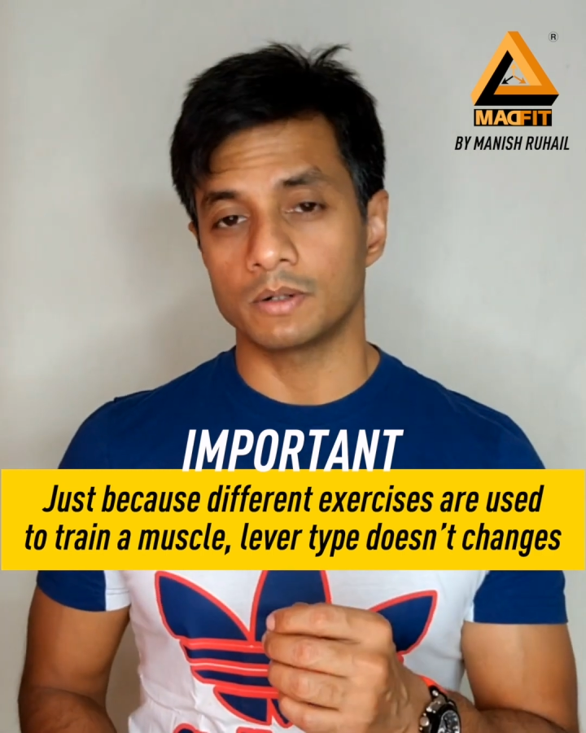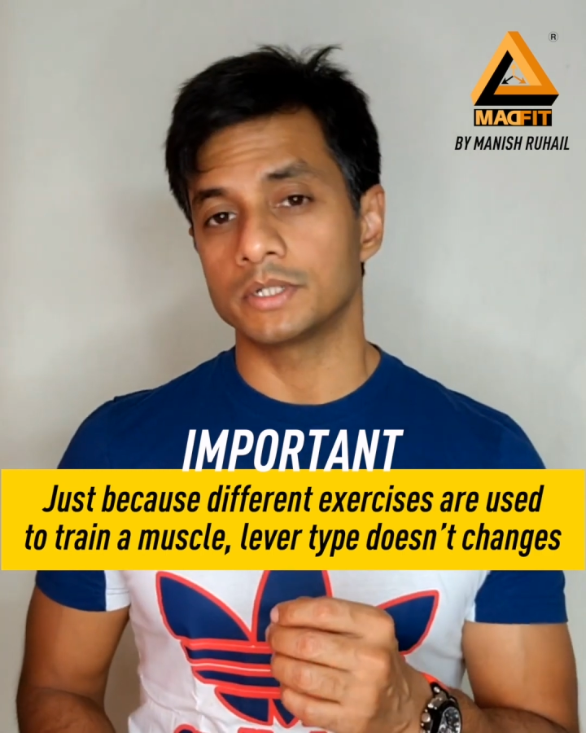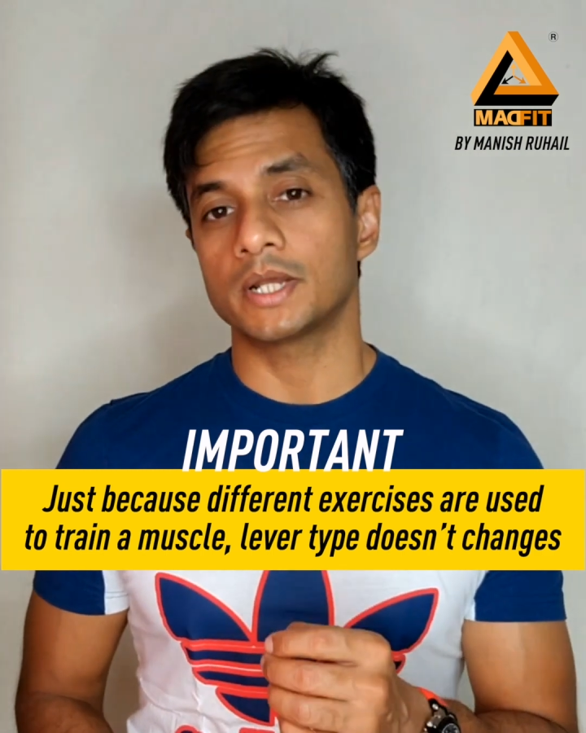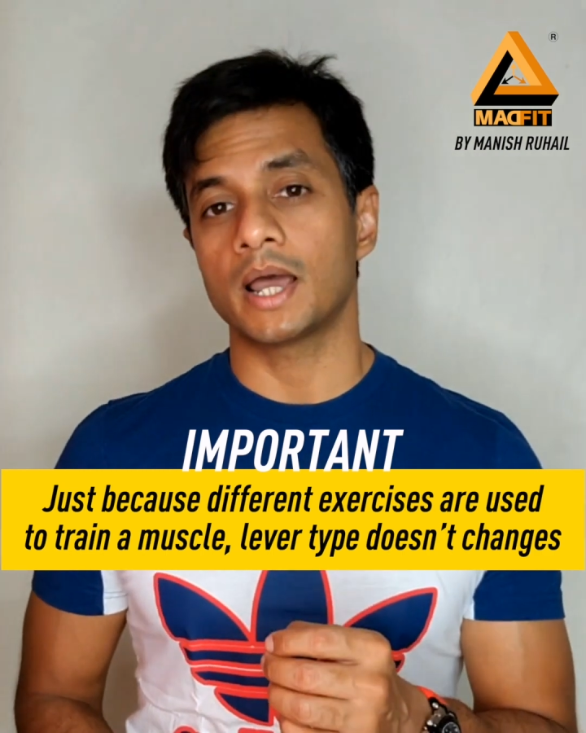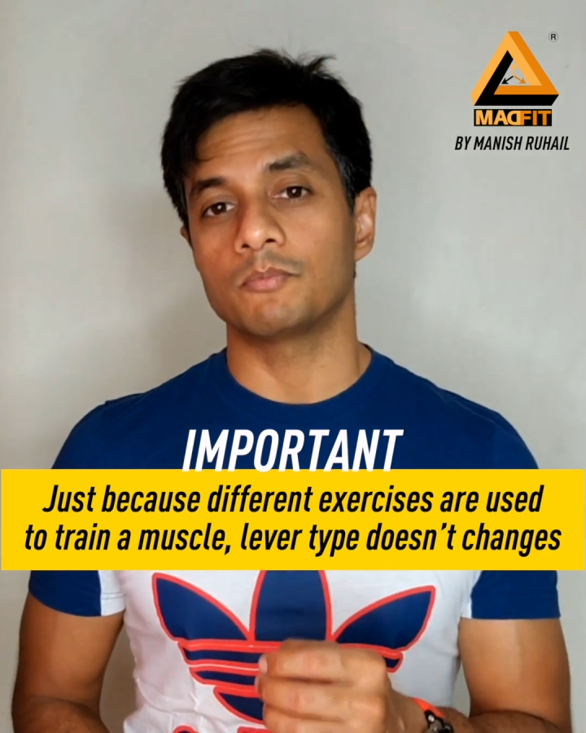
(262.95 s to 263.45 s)

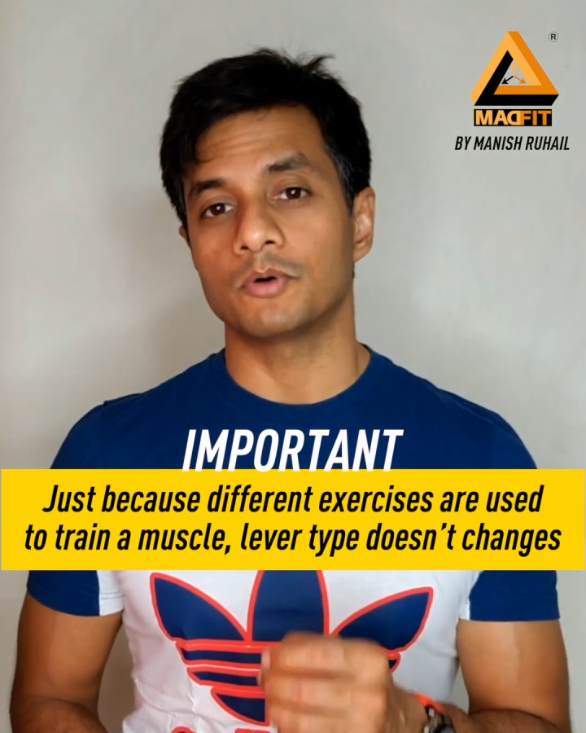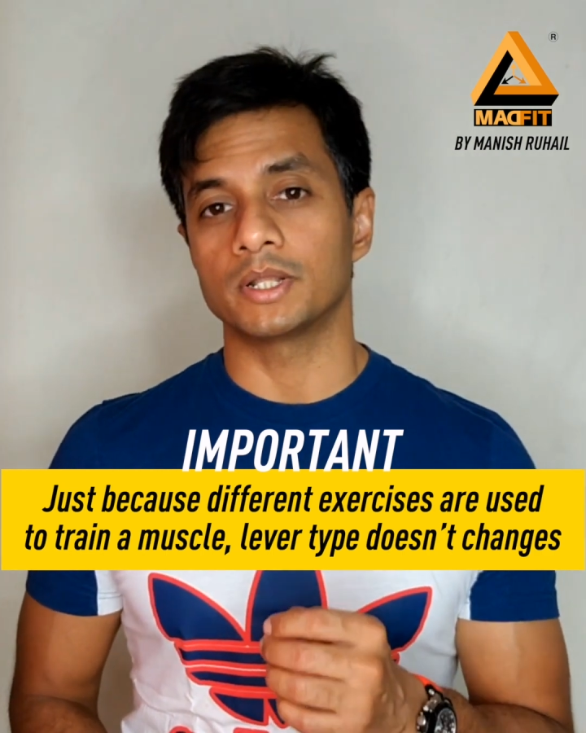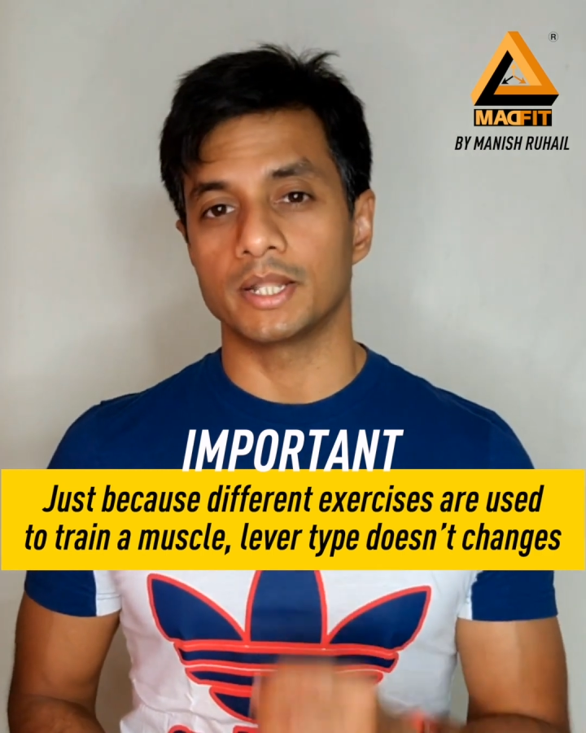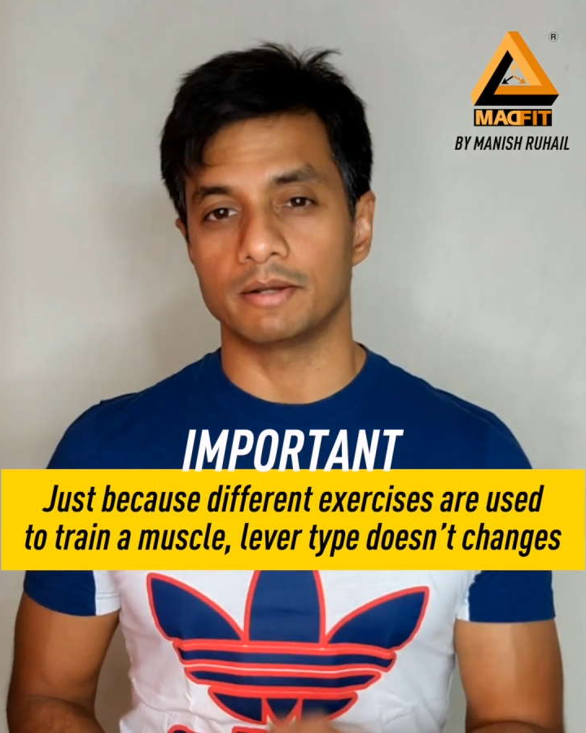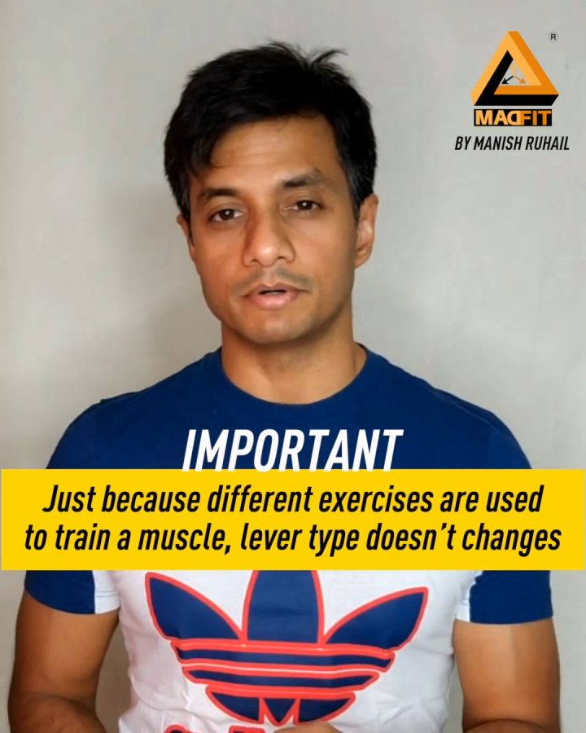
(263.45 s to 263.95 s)
on type
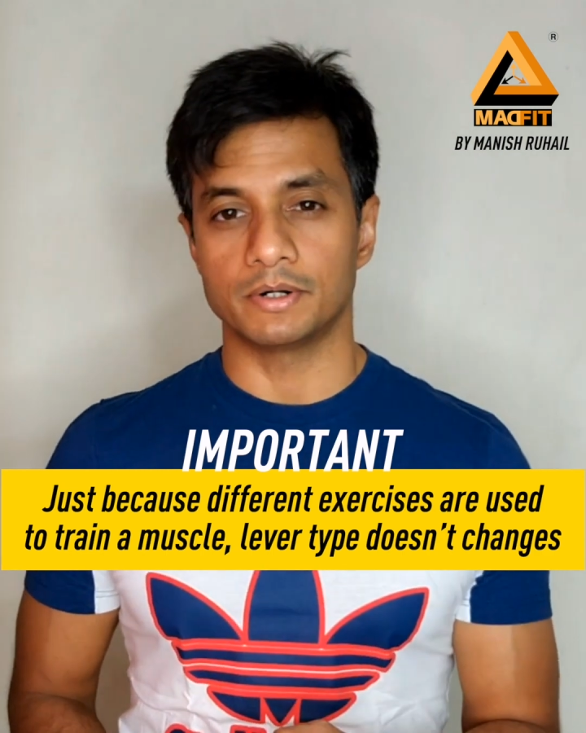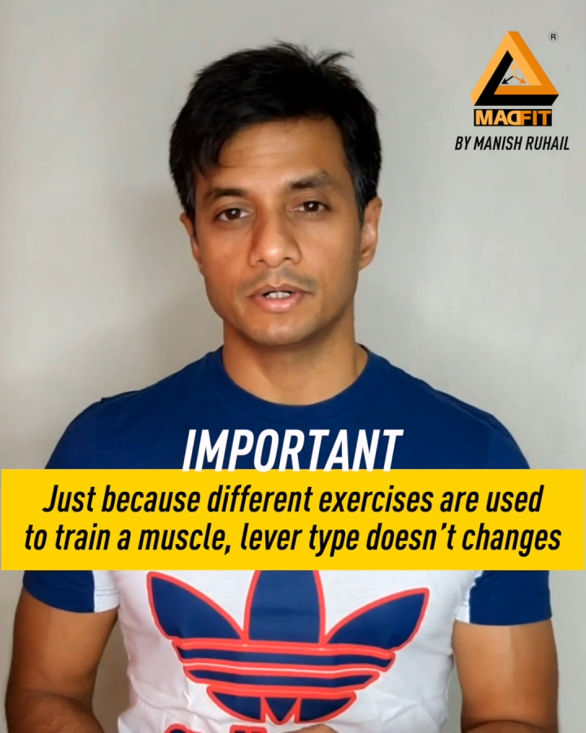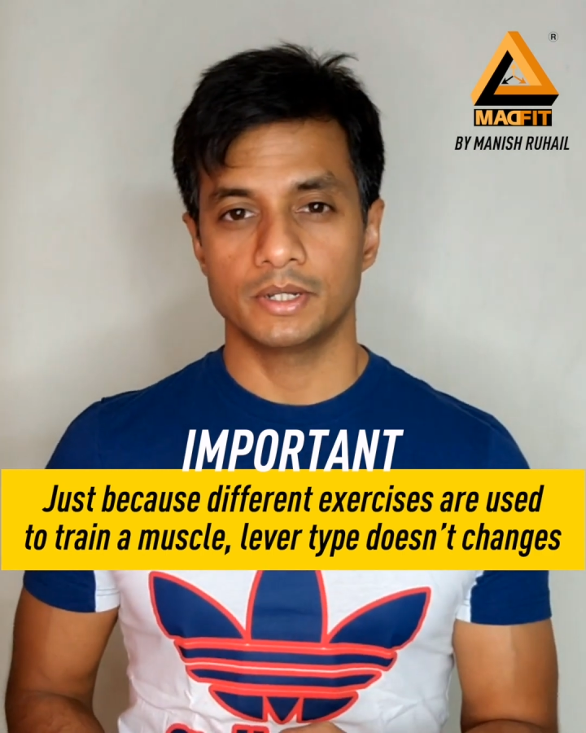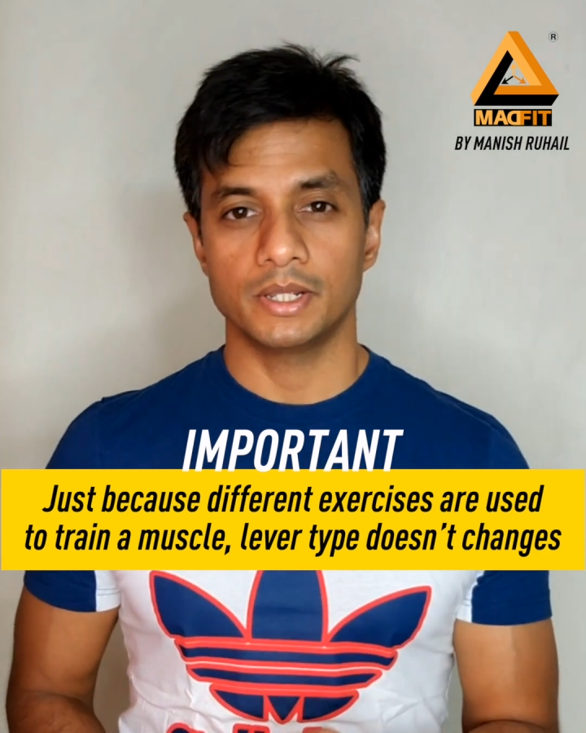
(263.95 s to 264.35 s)
1 lever.